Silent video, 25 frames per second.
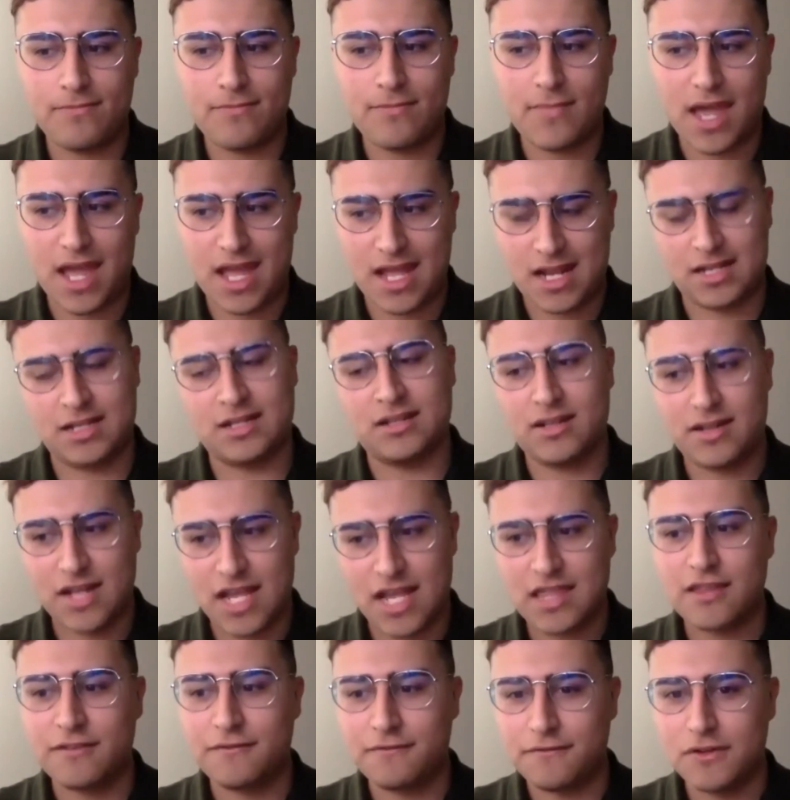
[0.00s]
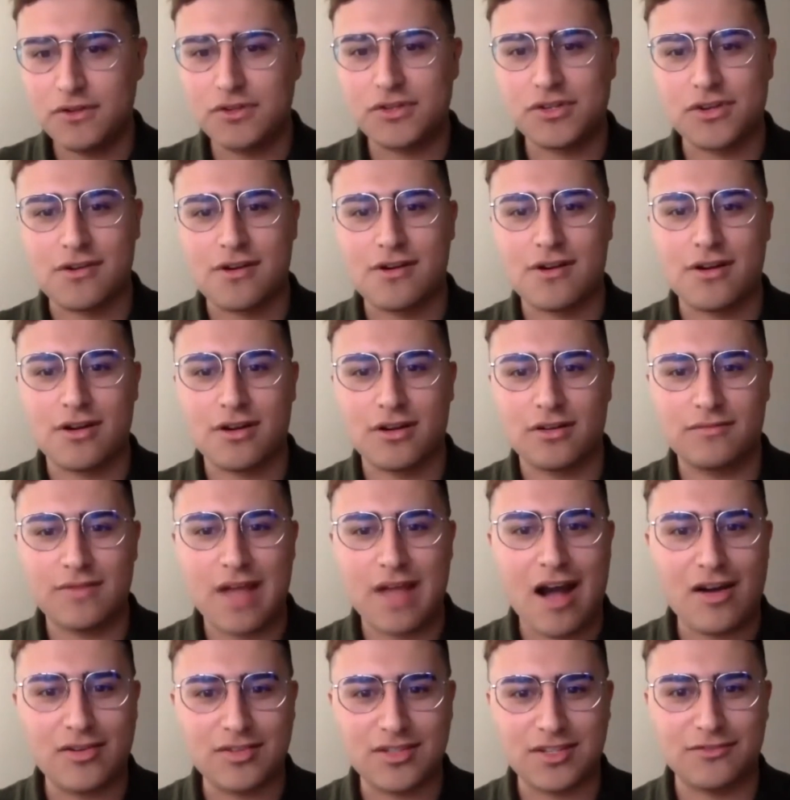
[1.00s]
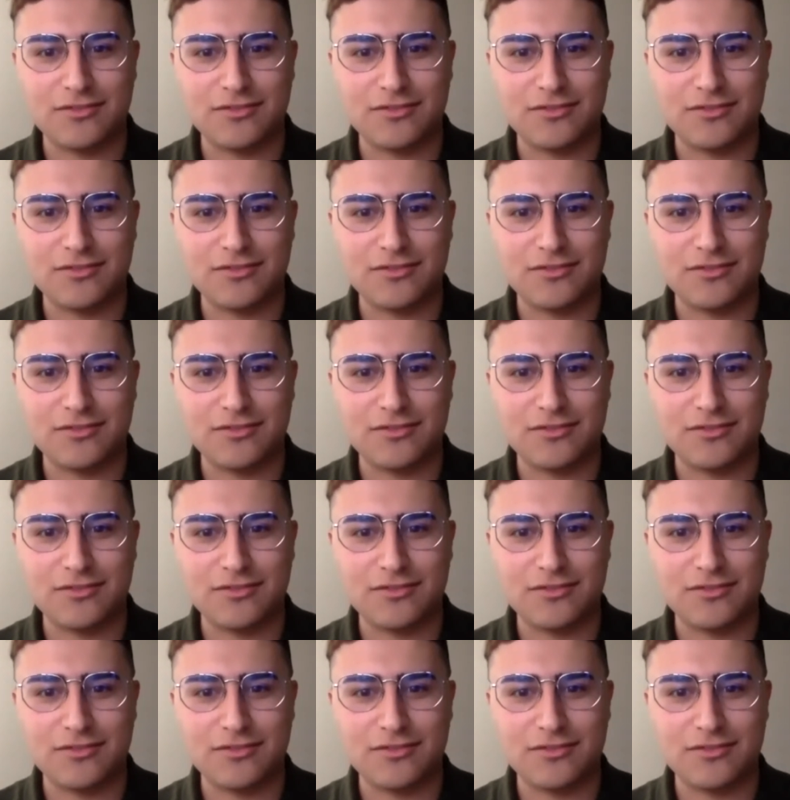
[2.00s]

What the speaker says: and in the future House of